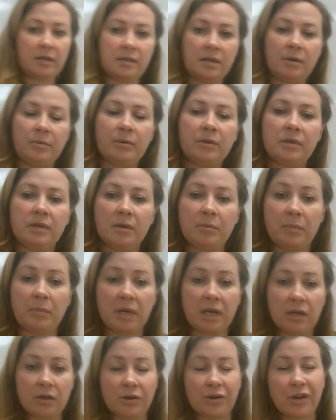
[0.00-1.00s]
table than
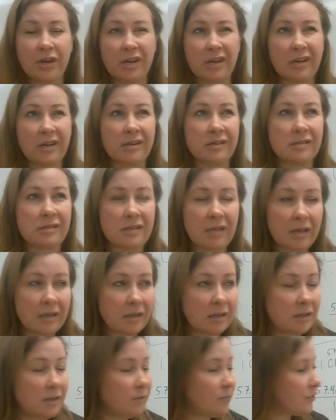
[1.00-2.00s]
me, you're going to get a
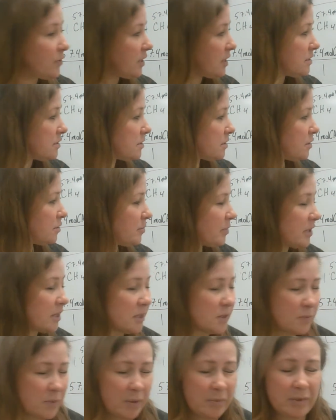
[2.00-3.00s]
slightly different answer, but
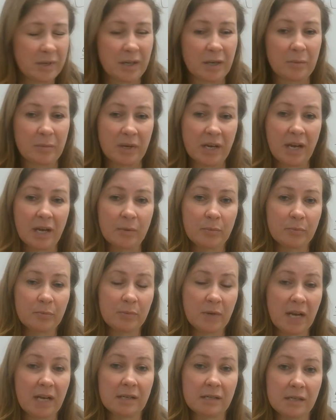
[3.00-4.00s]
it's probably going to be
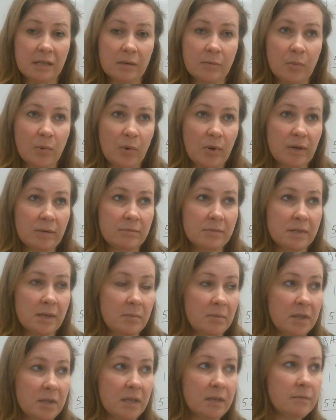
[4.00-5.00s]
18 point
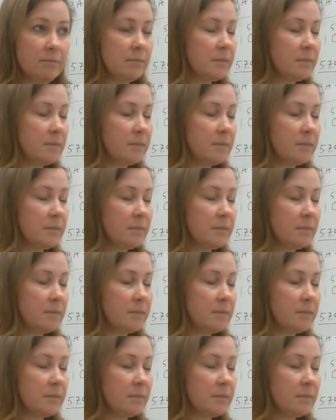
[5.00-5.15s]
something.